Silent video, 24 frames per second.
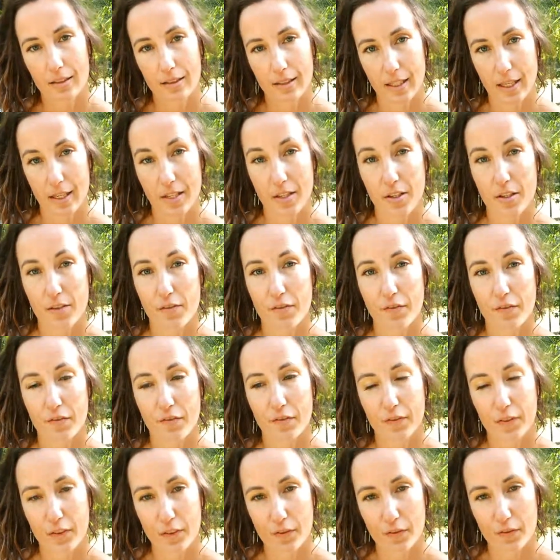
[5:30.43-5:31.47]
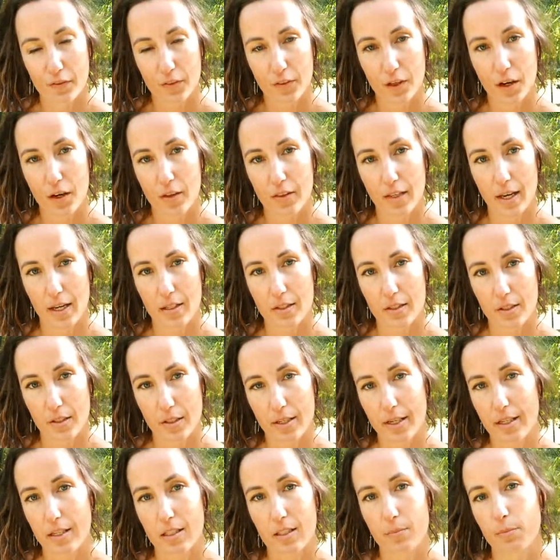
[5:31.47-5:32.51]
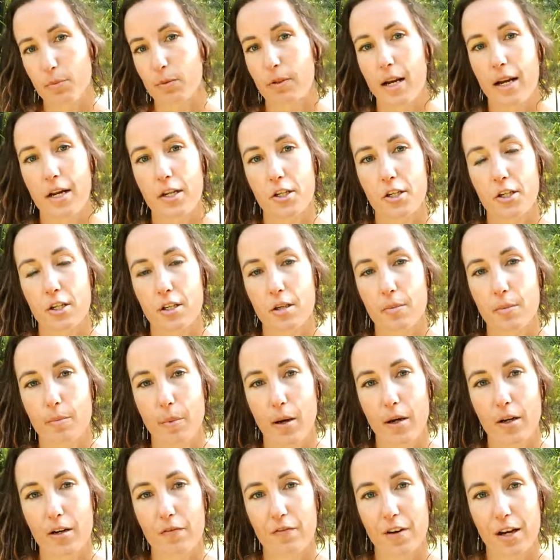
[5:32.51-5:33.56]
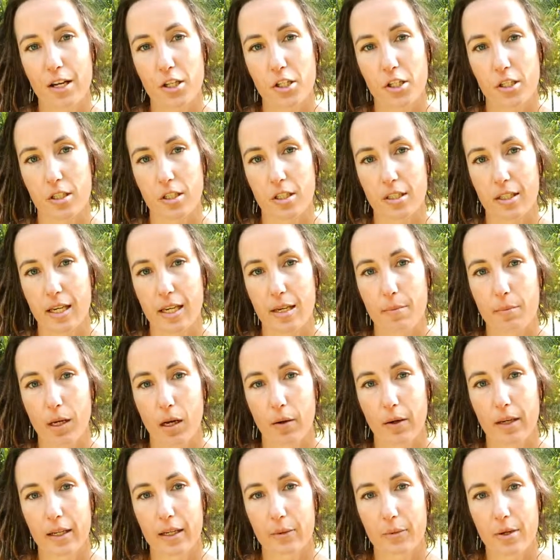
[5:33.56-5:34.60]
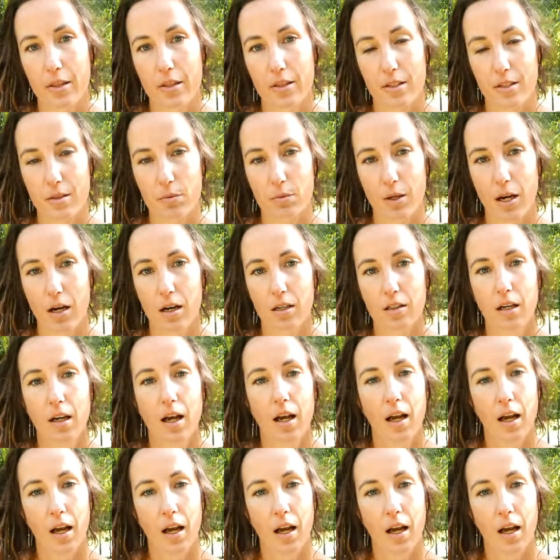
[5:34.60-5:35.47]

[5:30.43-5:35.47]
then you've got that sort of inspiration and motivation to keep going with as well.